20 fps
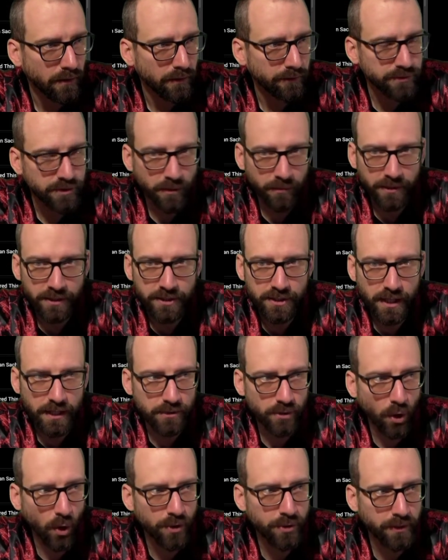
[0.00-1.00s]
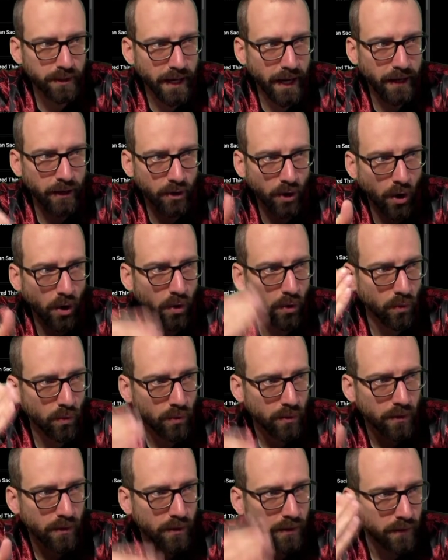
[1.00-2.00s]
If somebody says, oh, you can't
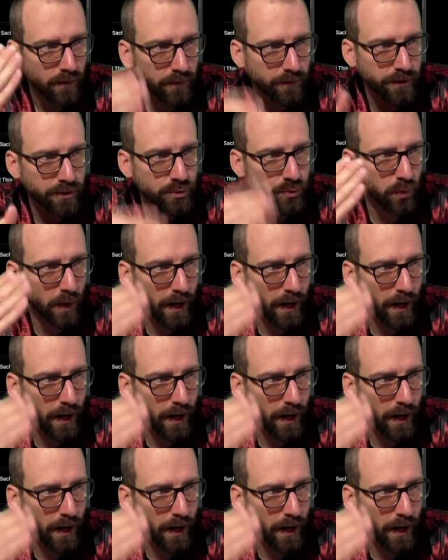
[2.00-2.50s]
go this